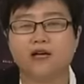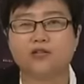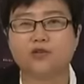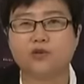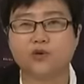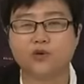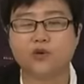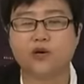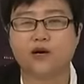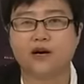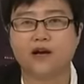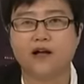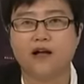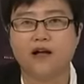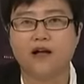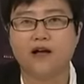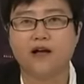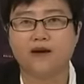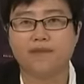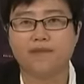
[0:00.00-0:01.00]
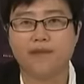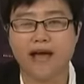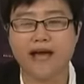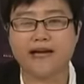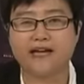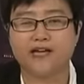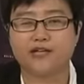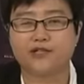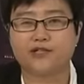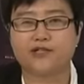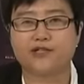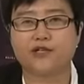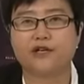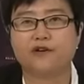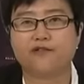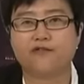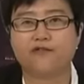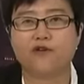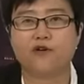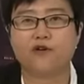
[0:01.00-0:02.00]
tour package
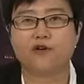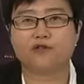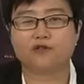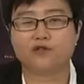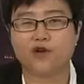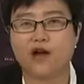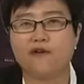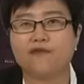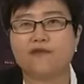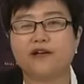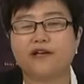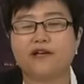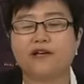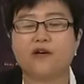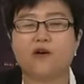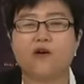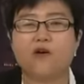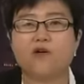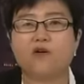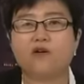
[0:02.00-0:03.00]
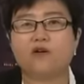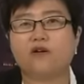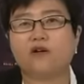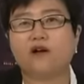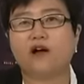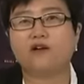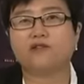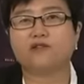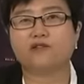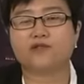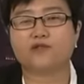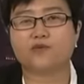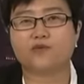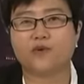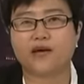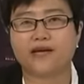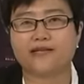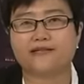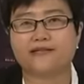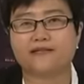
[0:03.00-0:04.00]
for traveling all around those
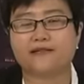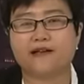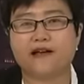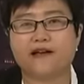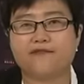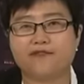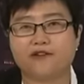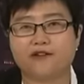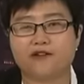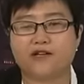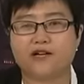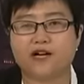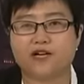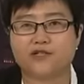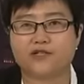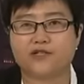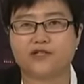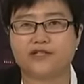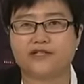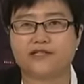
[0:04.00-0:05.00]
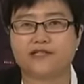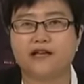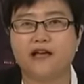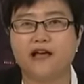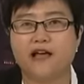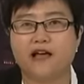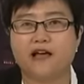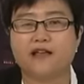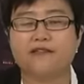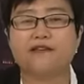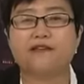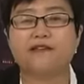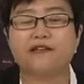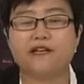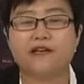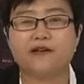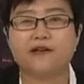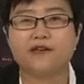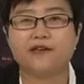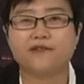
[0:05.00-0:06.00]
Western African countries. And then they
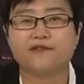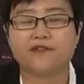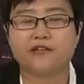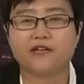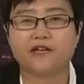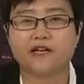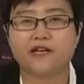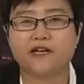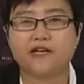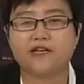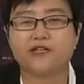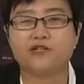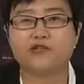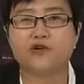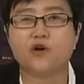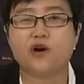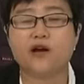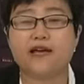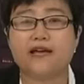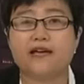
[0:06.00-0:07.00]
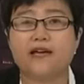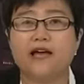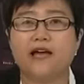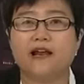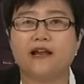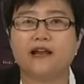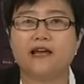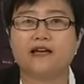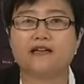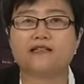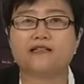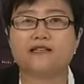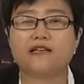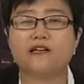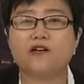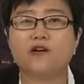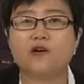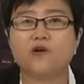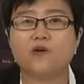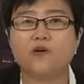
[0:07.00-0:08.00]
can, if they can enjoy like
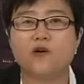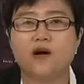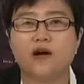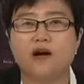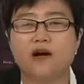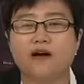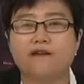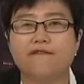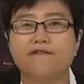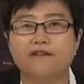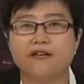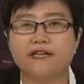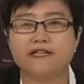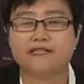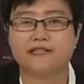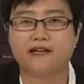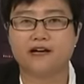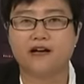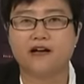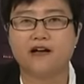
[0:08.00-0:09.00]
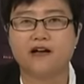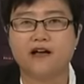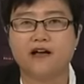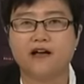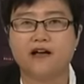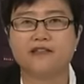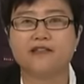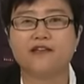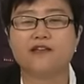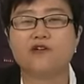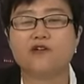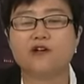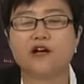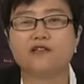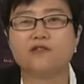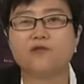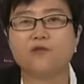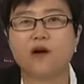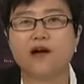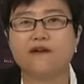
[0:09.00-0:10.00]
single visa, and then you
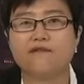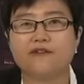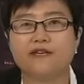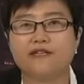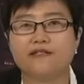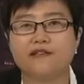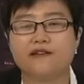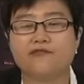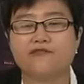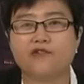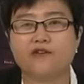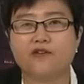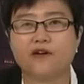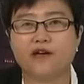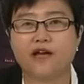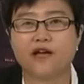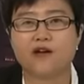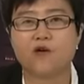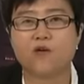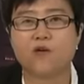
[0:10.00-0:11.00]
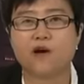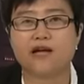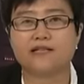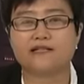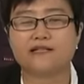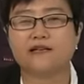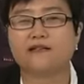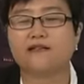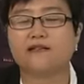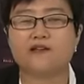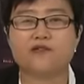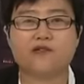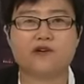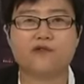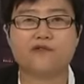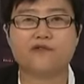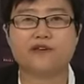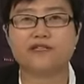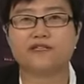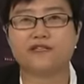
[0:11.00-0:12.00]
got one visa for ECOWAS, and then you
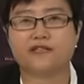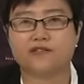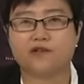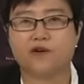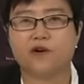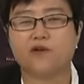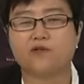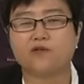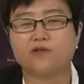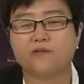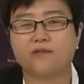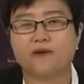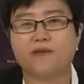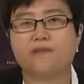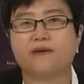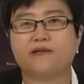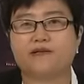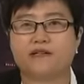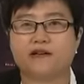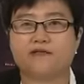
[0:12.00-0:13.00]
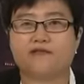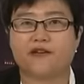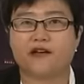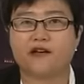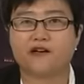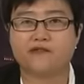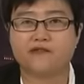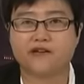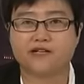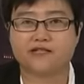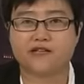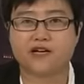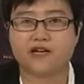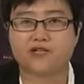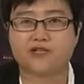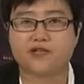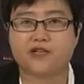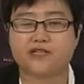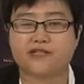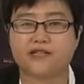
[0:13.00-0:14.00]
can visit all the members of ECOWAS
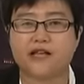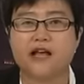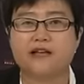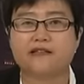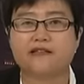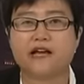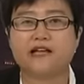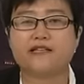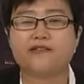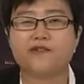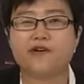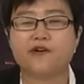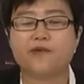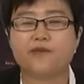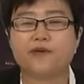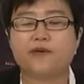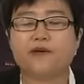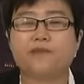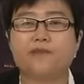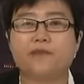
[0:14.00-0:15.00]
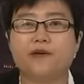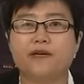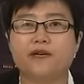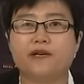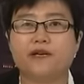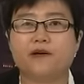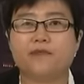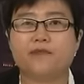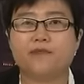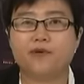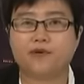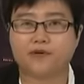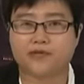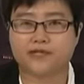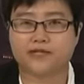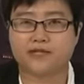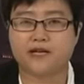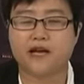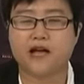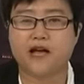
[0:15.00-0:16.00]
countries. That will be a big
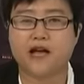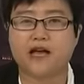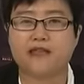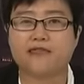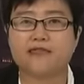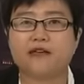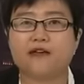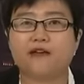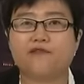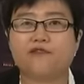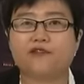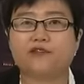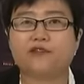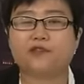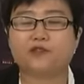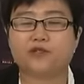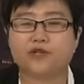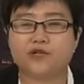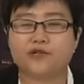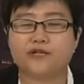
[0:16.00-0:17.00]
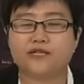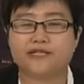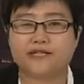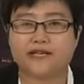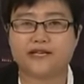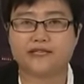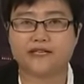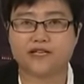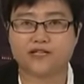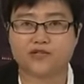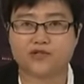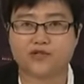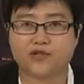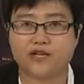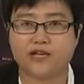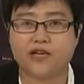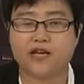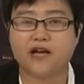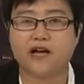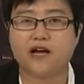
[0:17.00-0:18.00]
boost, I think, for the tourist
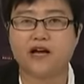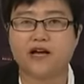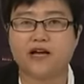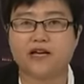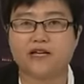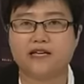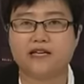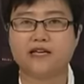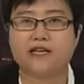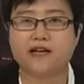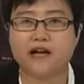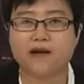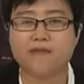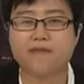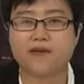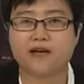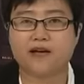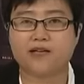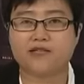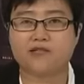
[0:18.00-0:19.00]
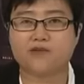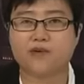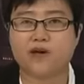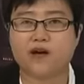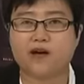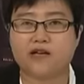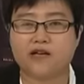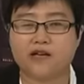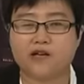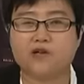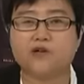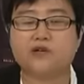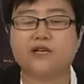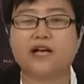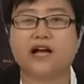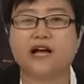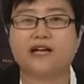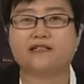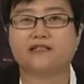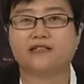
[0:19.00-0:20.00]
industry in Gambia as well, including
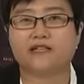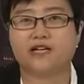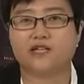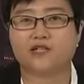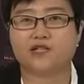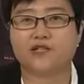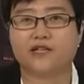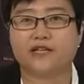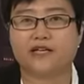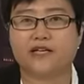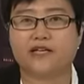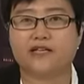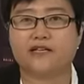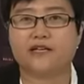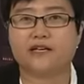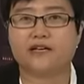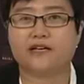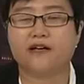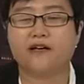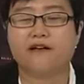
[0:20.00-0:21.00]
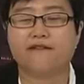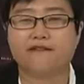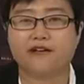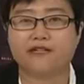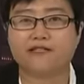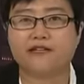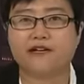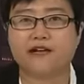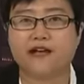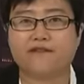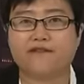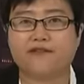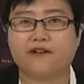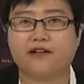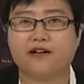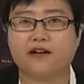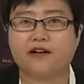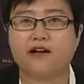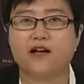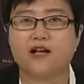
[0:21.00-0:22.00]
other countries in Western Africa.